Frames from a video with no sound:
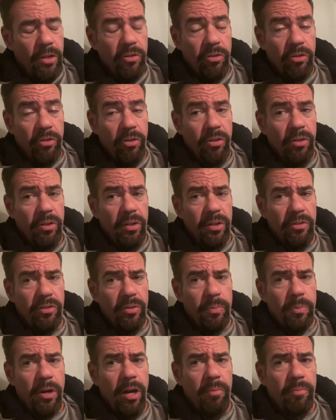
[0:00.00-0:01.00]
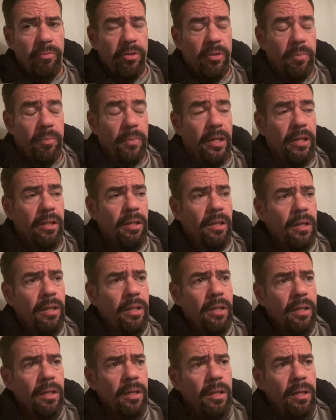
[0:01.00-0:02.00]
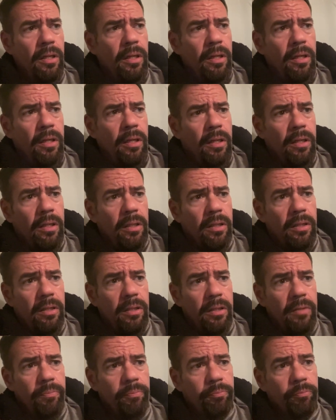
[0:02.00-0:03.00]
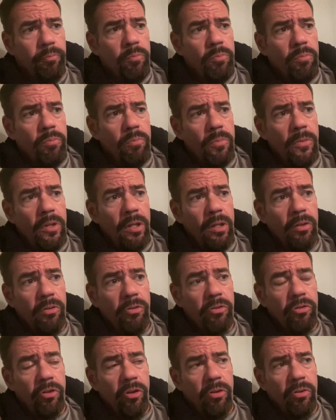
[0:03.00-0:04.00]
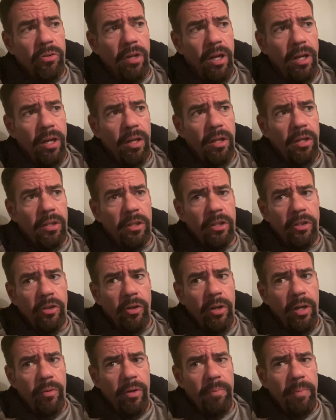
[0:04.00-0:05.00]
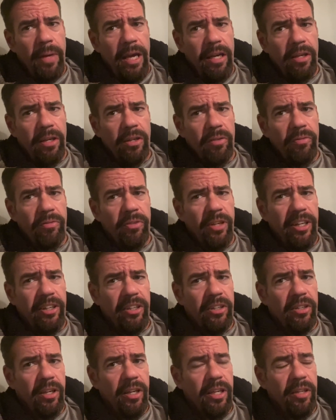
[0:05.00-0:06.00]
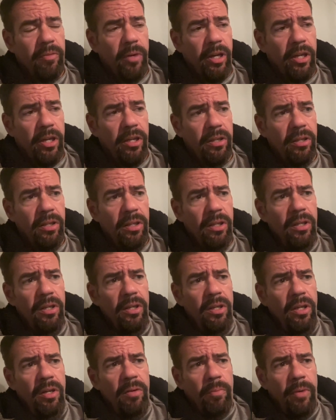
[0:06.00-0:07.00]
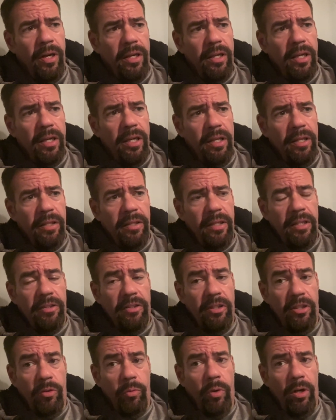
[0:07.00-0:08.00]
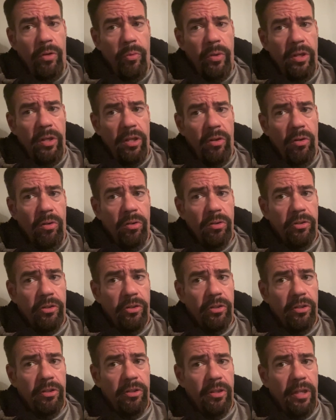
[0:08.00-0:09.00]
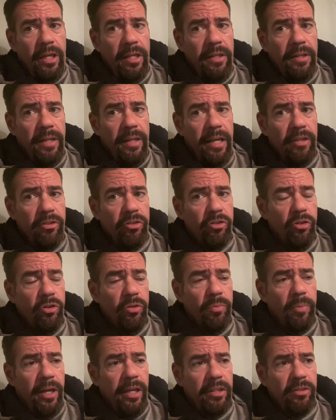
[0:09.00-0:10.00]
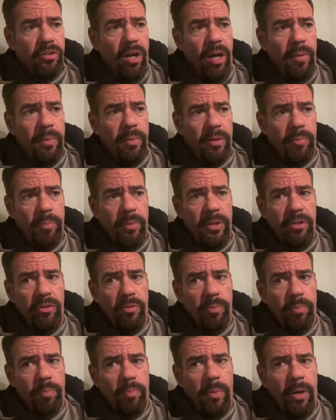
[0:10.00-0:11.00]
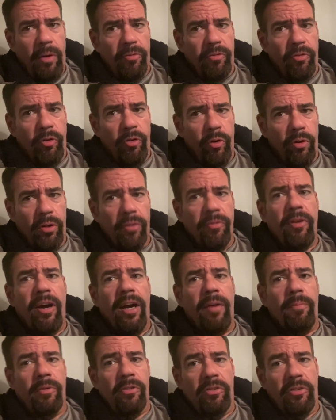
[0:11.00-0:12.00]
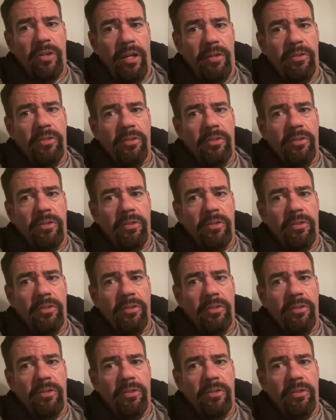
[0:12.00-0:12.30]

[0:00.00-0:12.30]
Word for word: So it's a problem for me. Um, so not long ago, I went back on I, my, my, and they did a one week holter, and that showed my ectopic beats about four to 5%.